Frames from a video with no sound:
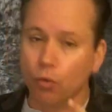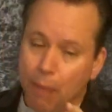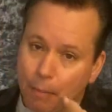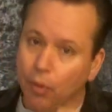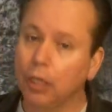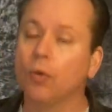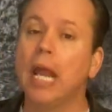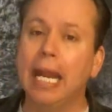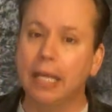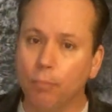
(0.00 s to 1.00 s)
Remember, in
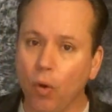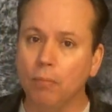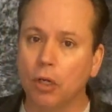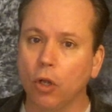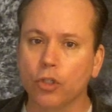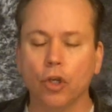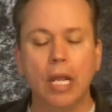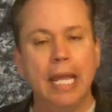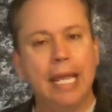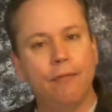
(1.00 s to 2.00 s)
creating an appointment culture,
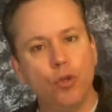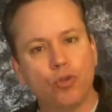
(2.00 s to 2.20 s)
if